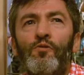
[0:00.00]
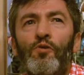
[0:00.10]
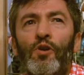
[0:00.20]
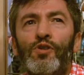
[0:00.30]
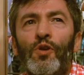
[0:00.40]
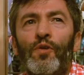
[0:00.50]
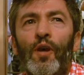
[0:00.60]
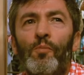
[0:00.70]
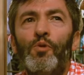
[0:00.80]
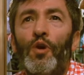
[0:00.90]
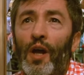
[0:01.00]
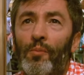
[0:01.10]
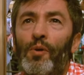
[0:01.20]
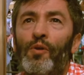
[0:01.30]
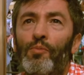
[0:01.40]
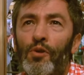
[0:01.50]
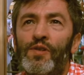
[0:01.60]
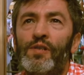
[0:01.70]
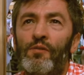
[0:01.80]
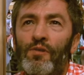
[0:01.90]
focused on the end product, but the
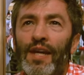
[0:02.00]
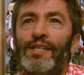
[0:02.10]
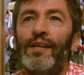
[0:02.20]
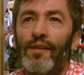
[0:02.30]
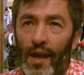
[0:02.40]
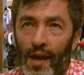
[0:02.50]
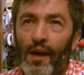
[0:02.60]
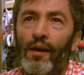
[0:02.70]
process of getting there